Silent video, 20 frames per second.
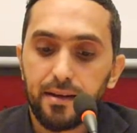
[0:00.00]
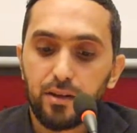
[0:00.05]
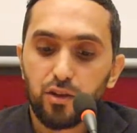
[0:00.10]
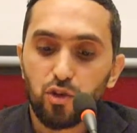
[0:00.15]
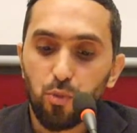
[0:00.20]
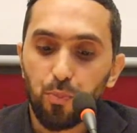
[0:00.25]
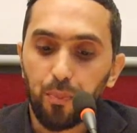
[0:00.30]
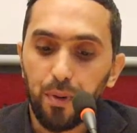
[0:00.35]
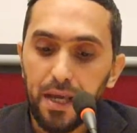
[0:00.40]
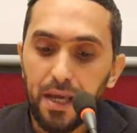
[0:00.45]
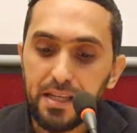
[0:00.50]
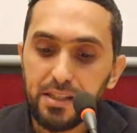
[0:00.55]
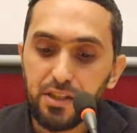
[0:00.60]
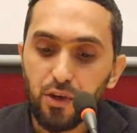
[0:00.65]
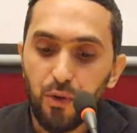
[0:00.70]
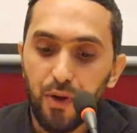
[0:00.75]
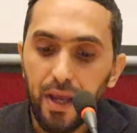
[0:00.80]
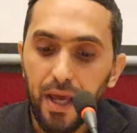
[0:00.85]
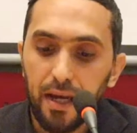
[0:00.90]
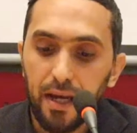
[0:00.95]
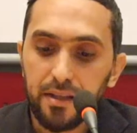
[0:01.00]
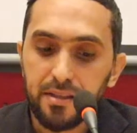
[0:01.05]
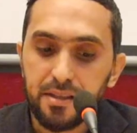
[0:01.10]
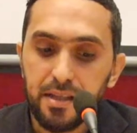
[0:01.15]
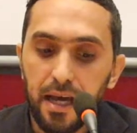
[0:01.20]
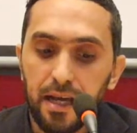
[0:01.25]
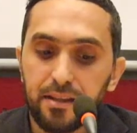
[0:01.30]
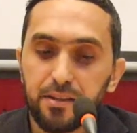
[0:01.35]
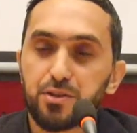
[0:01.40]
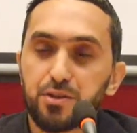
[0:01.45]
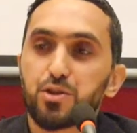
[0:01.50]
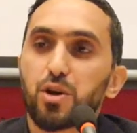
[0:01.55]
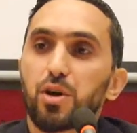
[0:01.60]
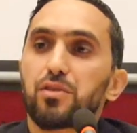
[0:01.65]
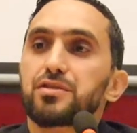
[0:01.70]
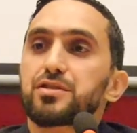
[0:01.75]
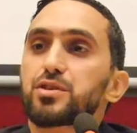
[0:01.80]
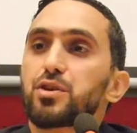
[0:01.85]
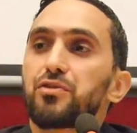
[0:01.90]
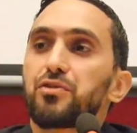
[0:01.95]
to place the reality at the
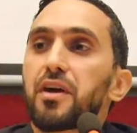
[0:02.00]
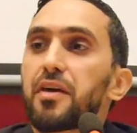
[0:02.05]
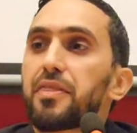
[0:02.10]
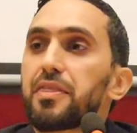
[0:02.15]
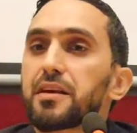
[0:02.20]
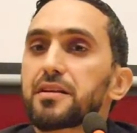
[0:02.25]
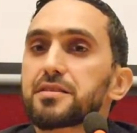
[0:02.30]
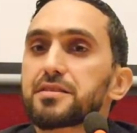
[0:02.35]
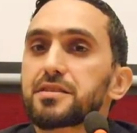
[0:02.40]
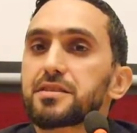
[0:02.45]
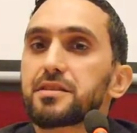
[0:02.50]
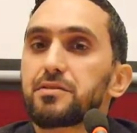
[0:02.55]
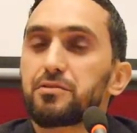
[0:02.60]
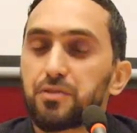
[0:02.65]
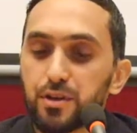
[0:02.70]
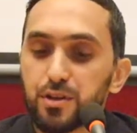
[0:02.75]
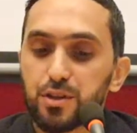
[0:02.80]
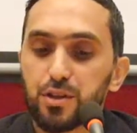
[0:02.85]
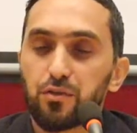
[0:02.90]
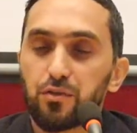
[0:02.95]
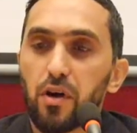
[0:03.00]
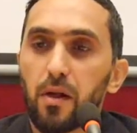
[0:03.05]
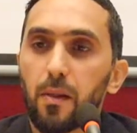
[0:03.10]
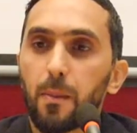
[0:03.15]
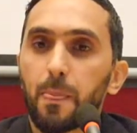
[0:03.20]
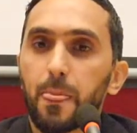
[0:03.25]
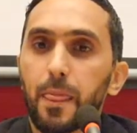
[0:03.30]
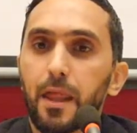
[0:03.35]
service of ethics, first of all.